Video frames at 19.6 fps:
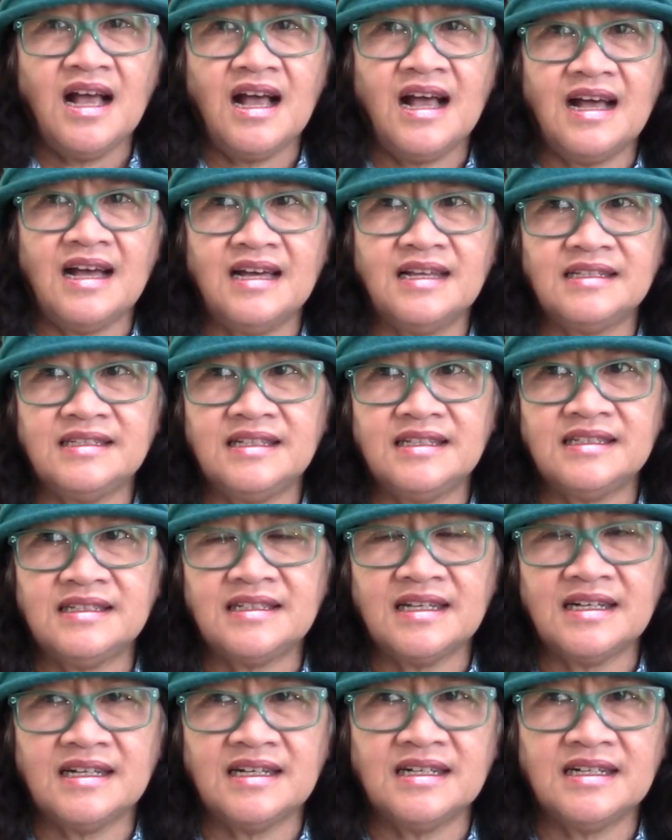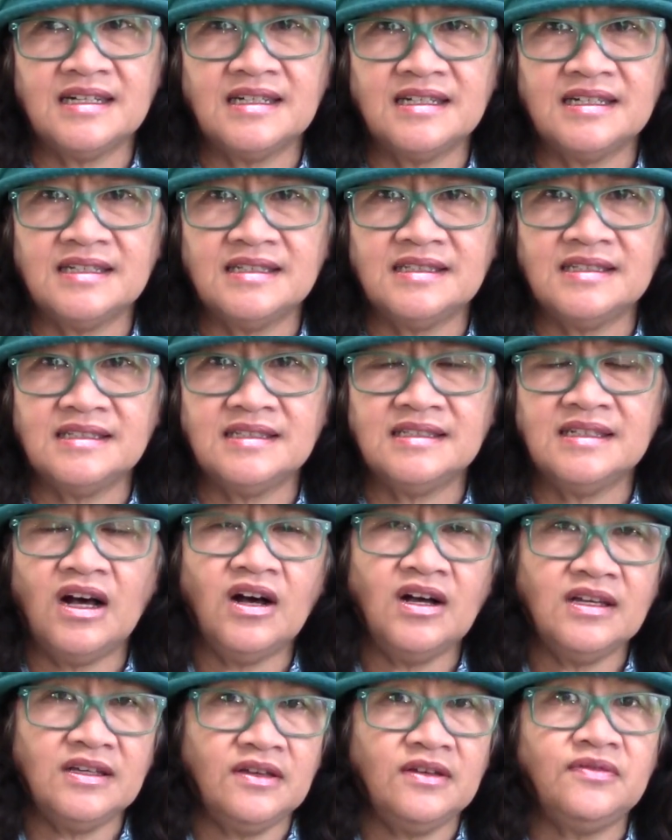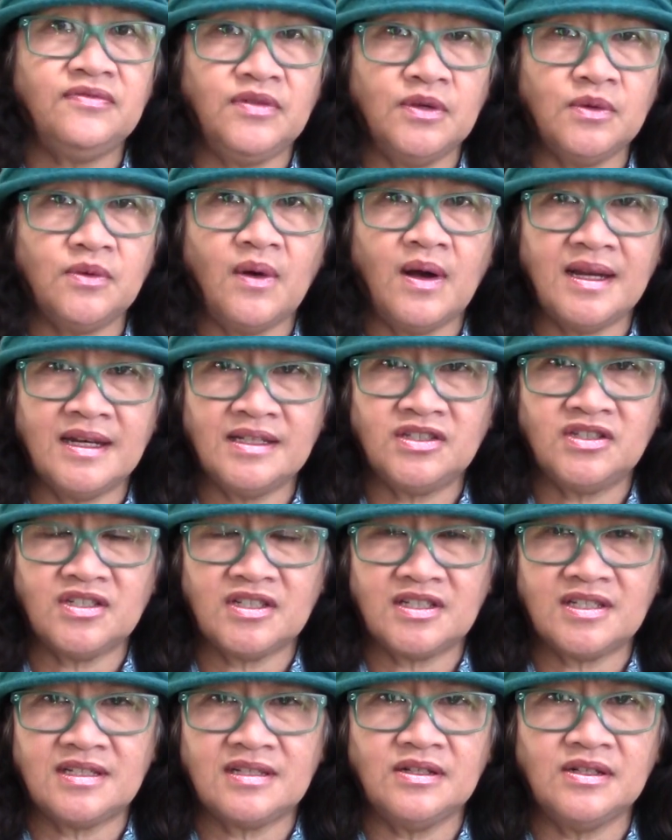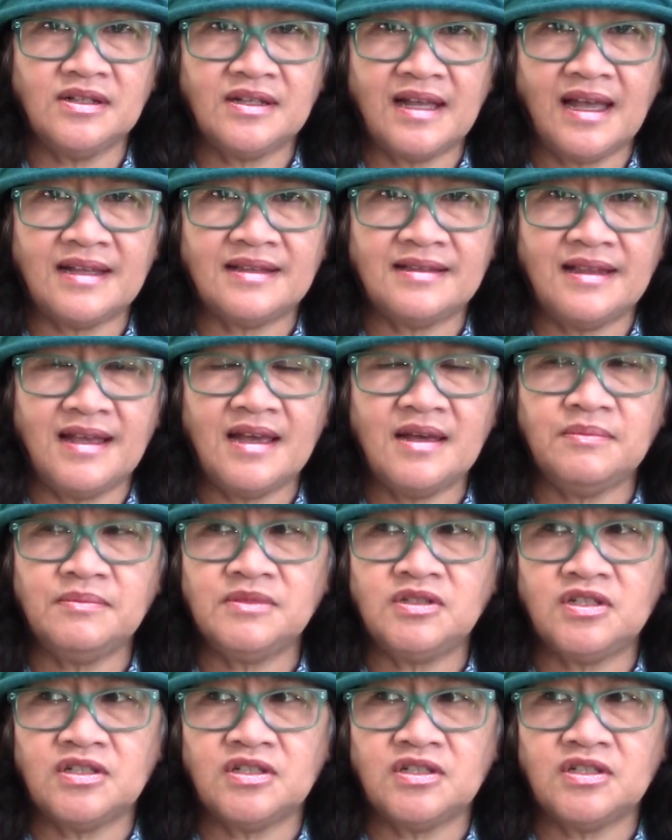At, uh, if you want to just look at them,